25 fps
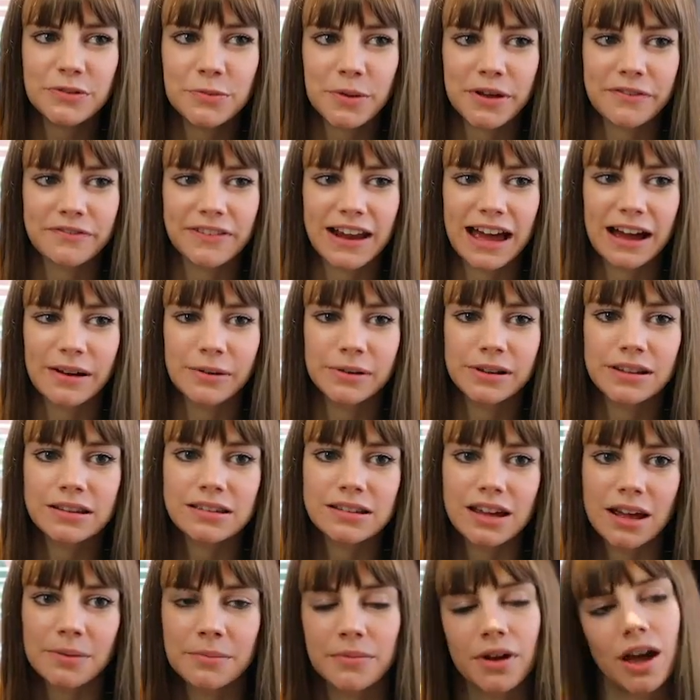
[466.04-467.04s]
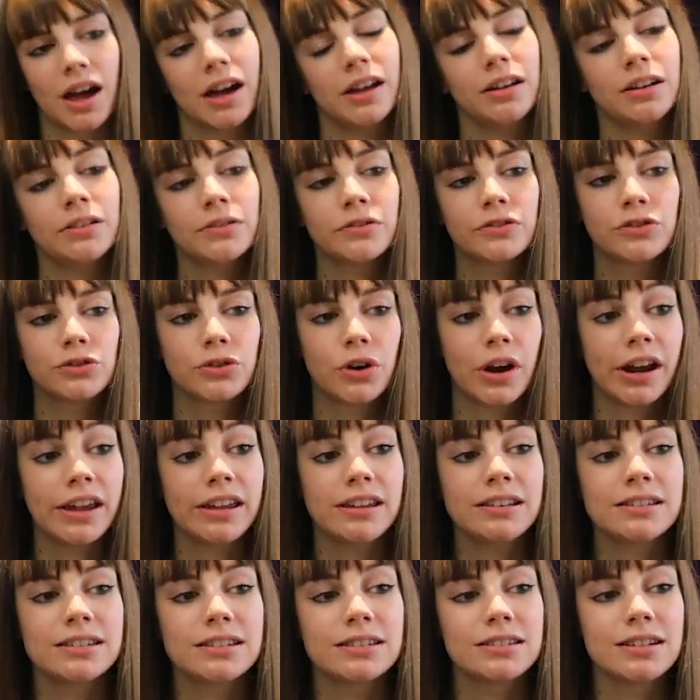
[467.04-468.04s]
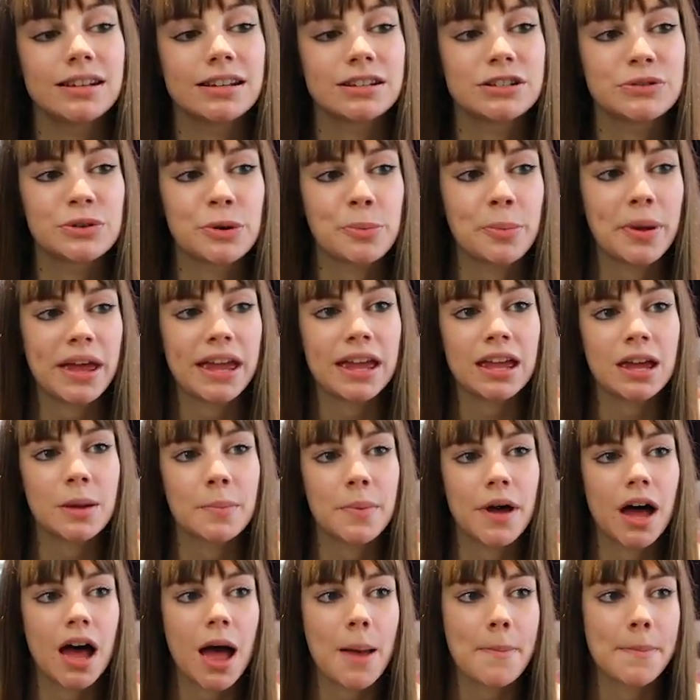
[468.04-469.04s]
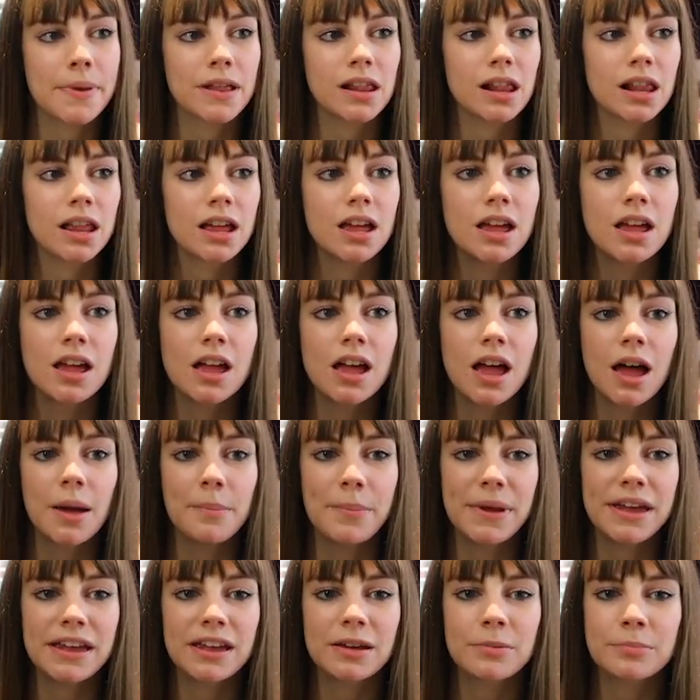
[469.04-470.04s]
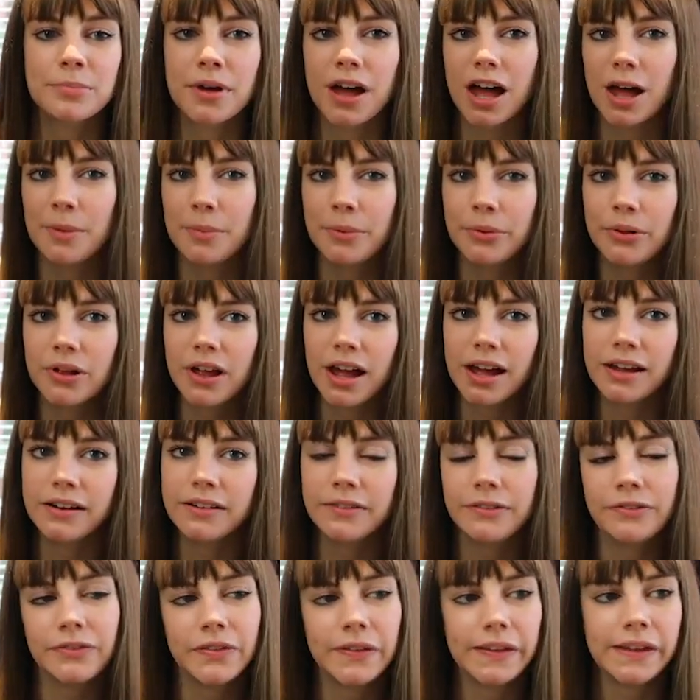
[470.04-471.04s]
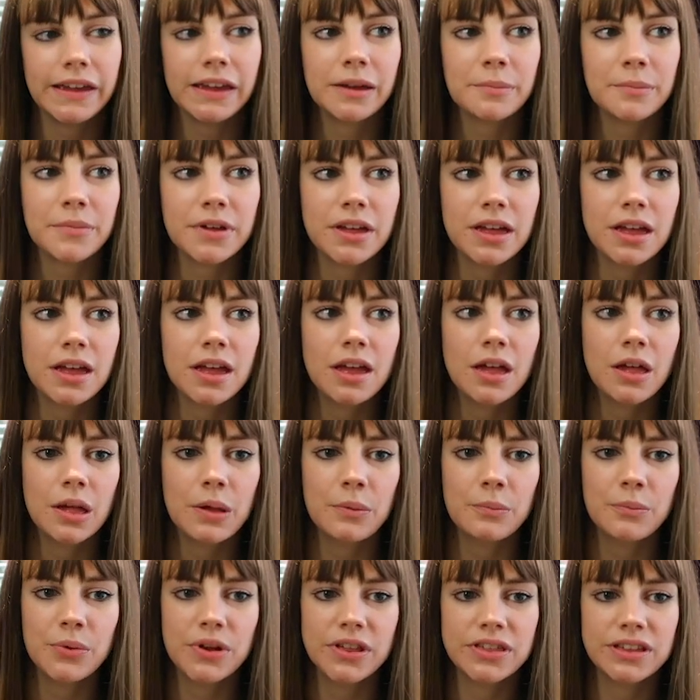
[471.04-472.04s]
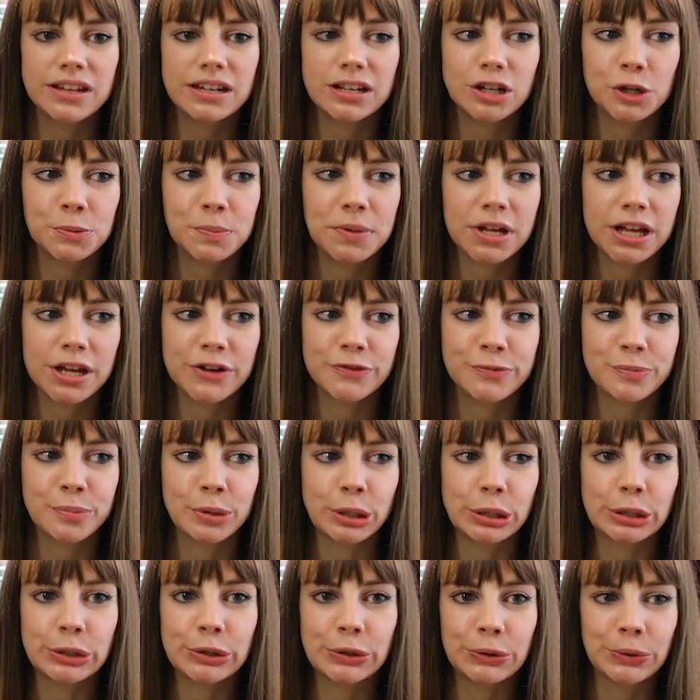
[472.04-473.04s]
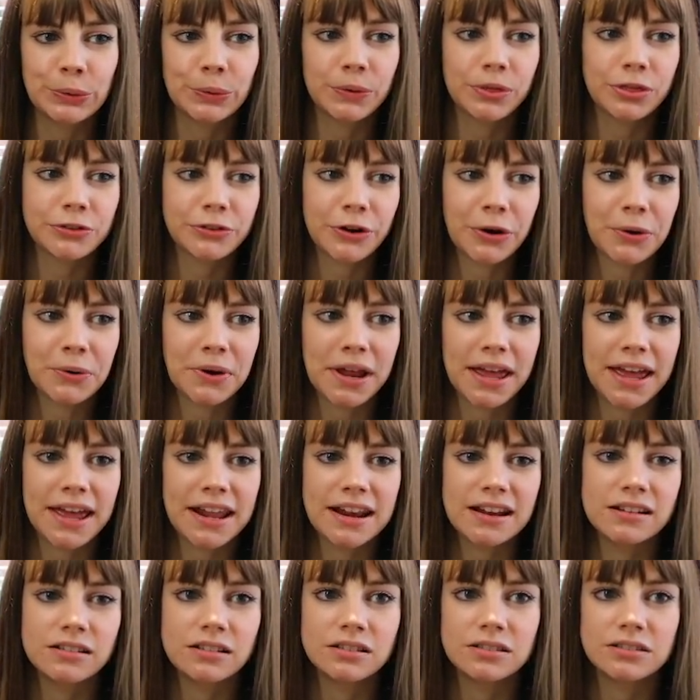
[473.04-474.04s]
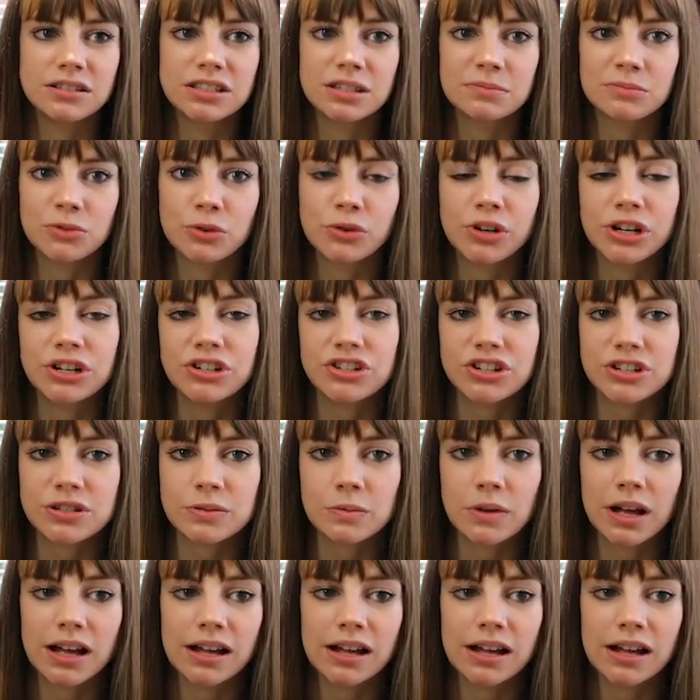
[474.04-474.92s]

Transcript: with my flowers, I'm kind of trying to stick to a pink, purple, pink and purple kind of theme with a little bit of blue thrown in and some orange as